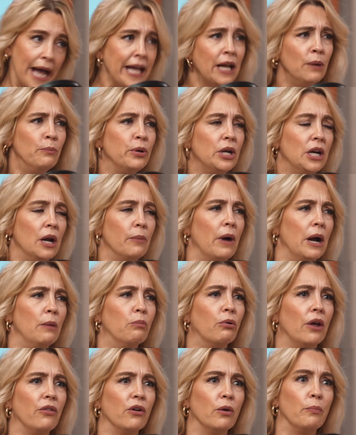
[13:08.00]
I can beat up my
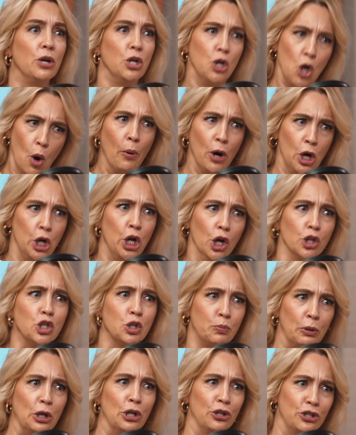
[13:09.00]
brother, but nobody
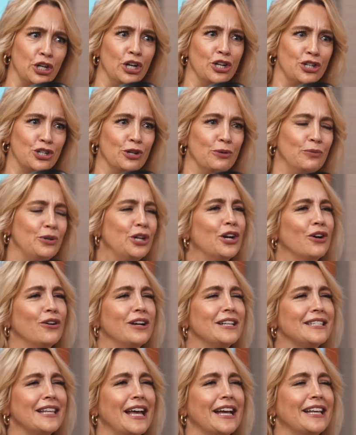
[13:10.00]
else better touch him.
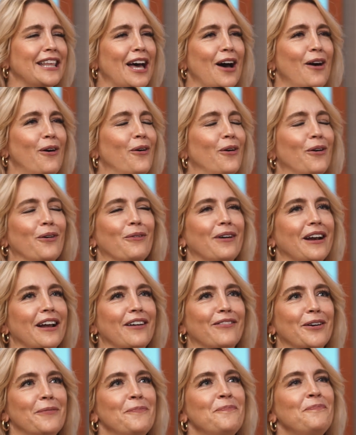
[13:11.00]
It's like that whole
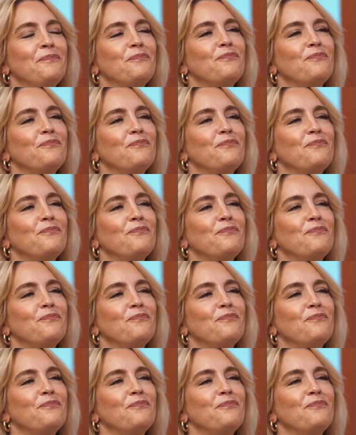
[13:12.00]
whatever.